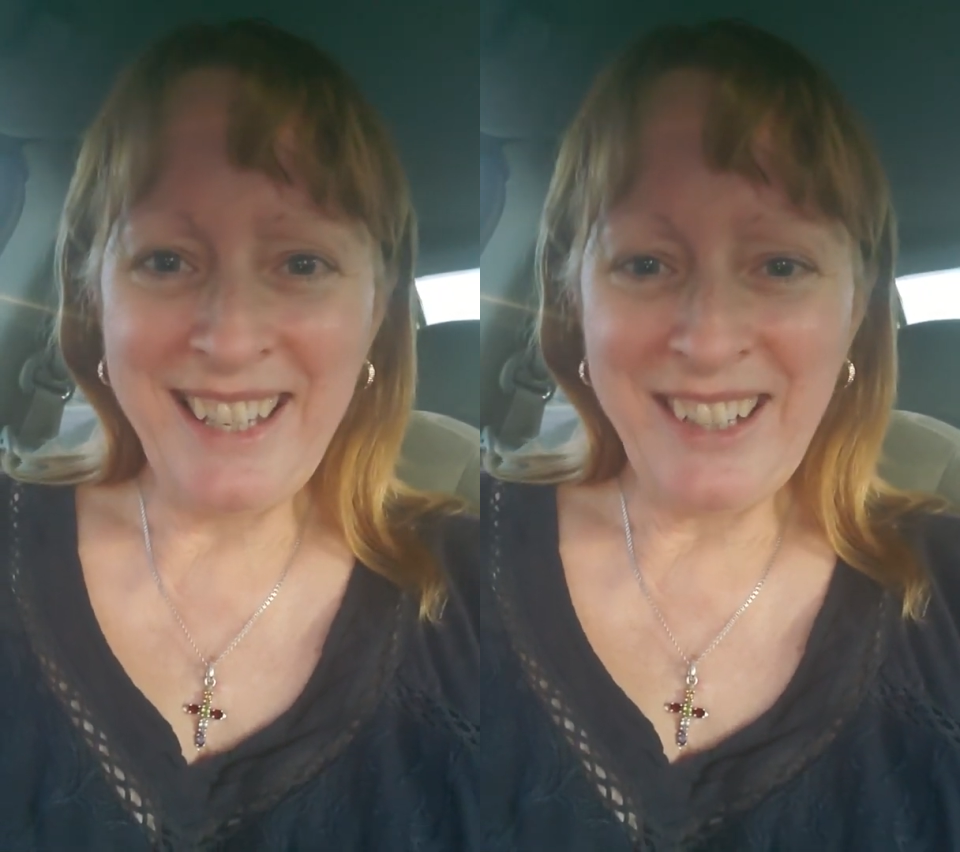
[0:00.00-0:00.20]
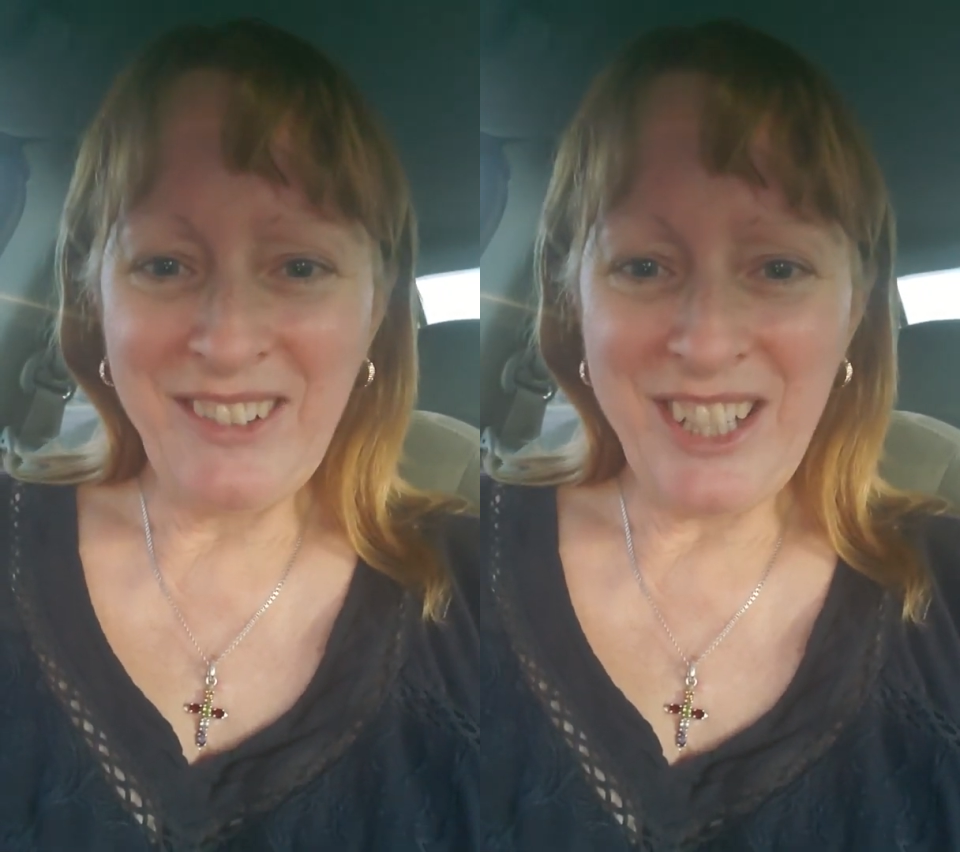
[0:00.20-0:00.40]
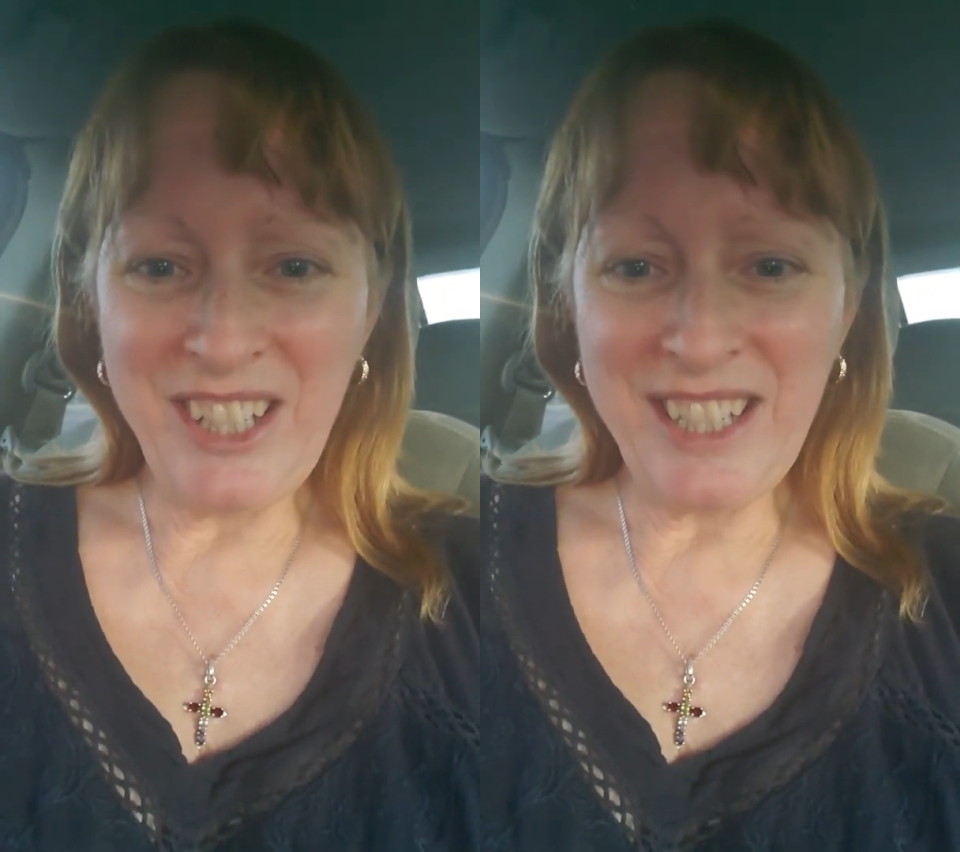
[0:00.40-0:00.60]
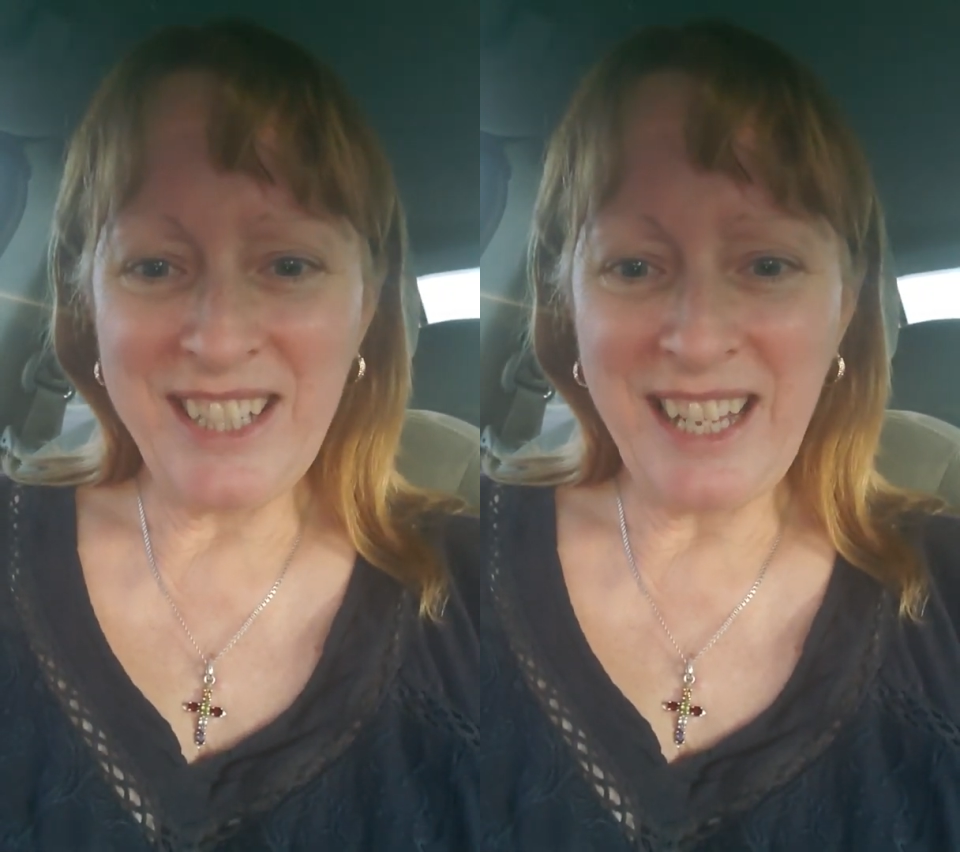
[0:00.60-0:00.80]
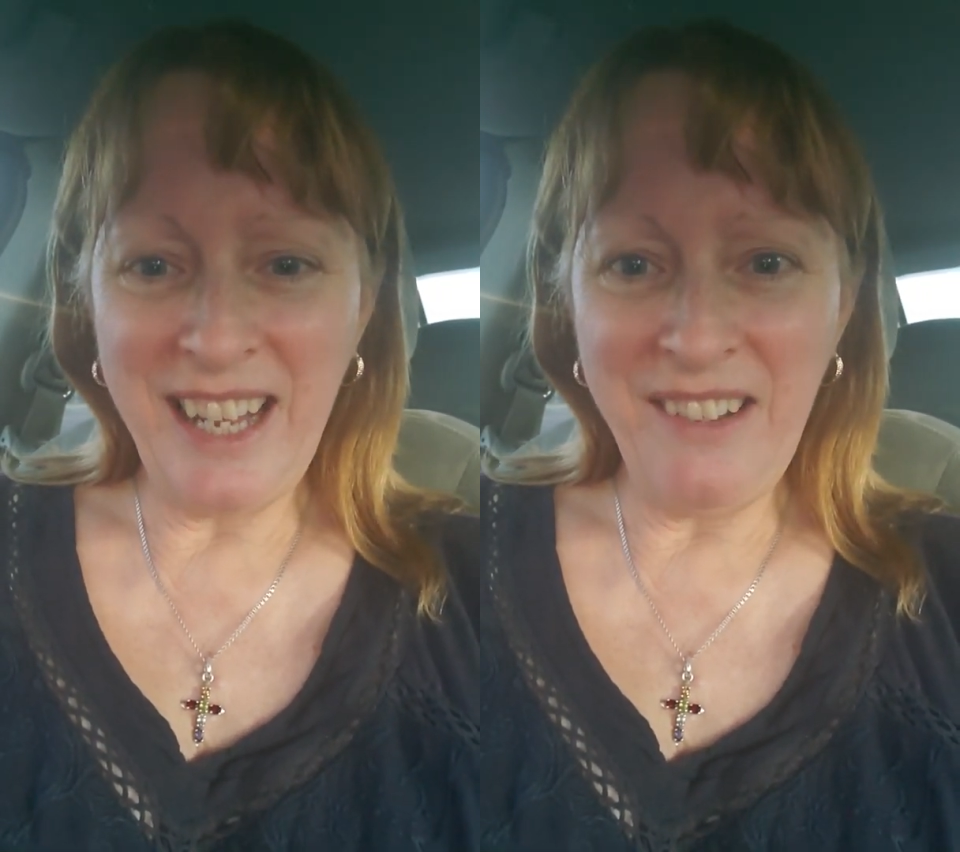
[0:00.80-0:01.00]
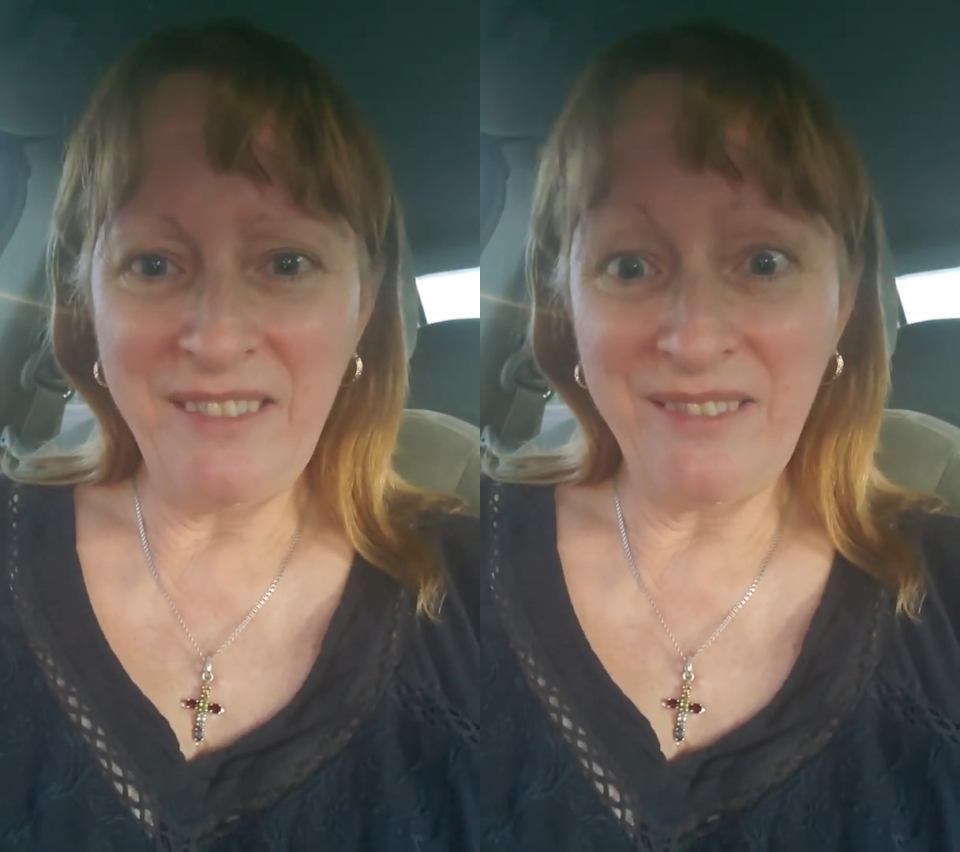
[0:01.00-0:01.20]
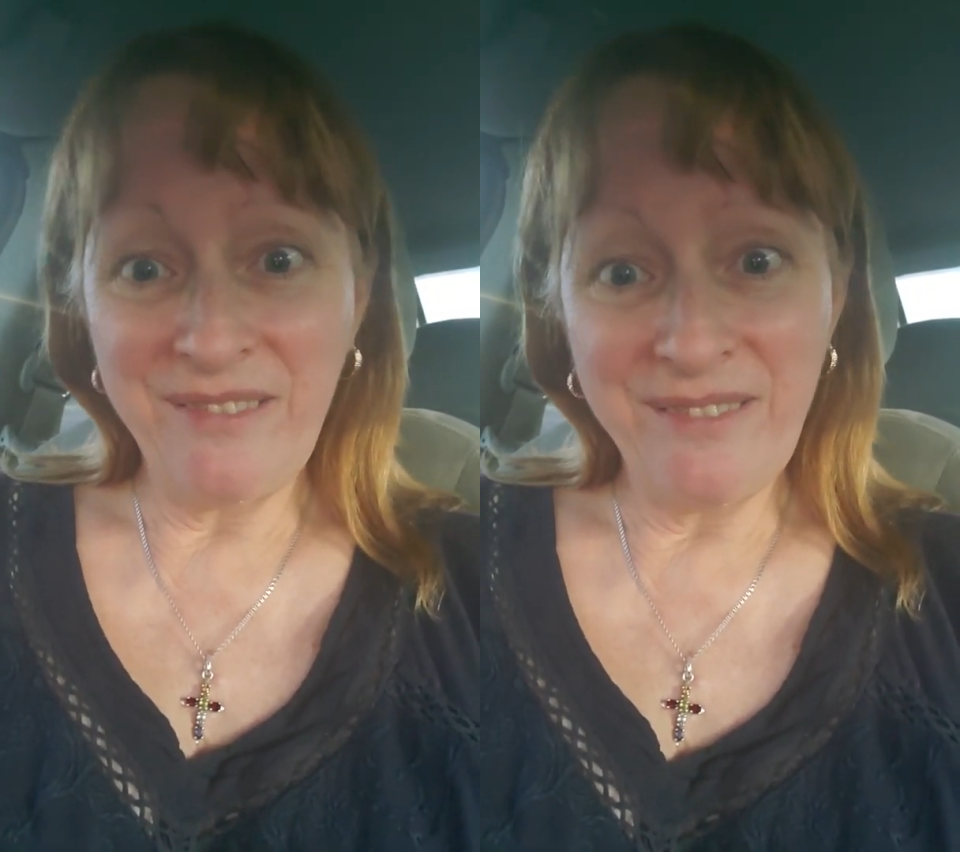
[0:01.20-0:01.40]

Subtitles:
which is kind of